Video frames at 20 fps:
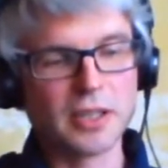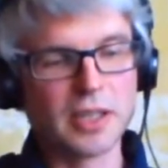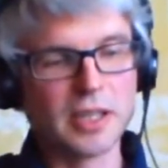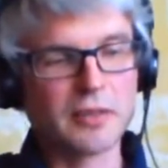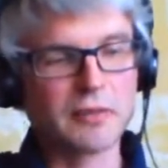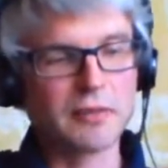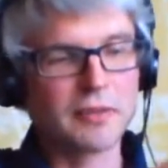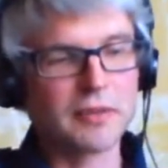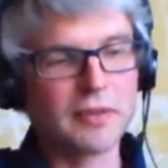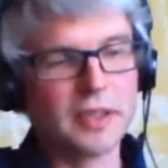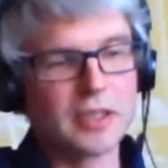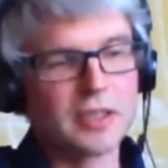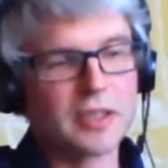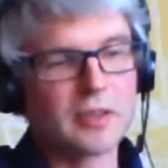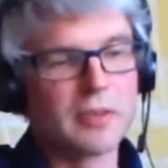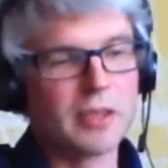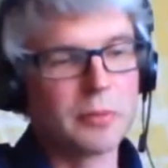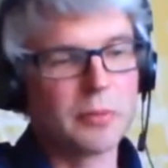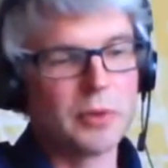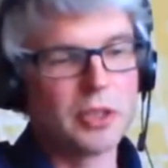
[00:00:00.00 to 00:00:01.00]
have
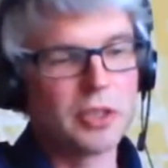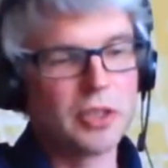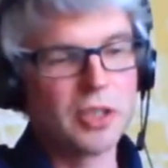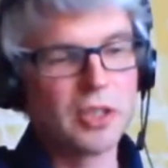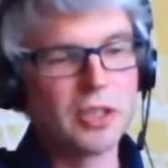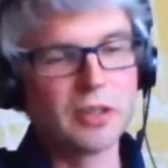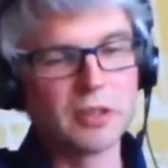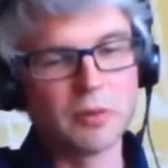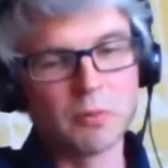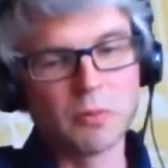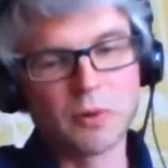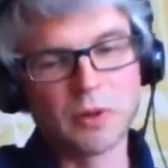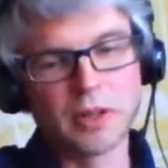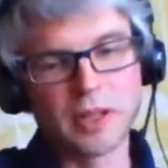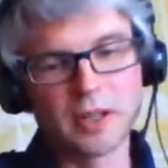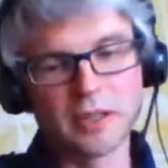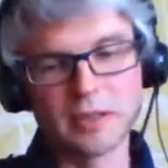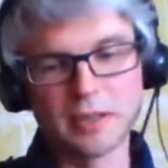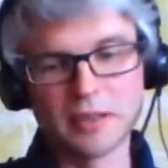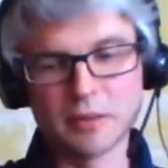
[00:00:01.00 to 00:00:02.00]
effectively a machine at one
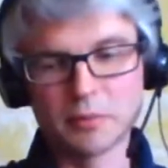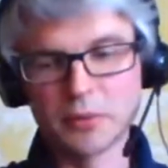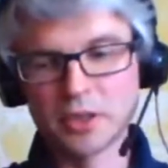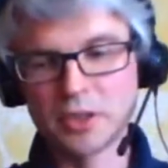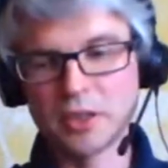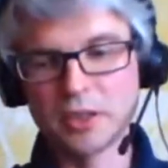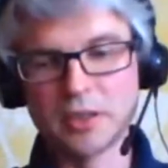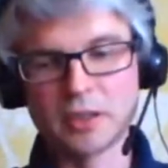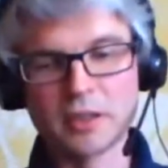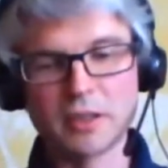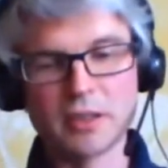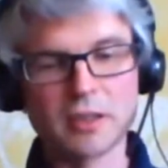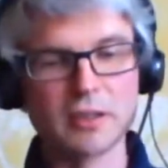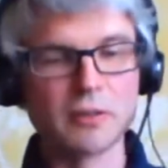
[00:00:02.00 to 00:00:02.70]
end, a machine at the other.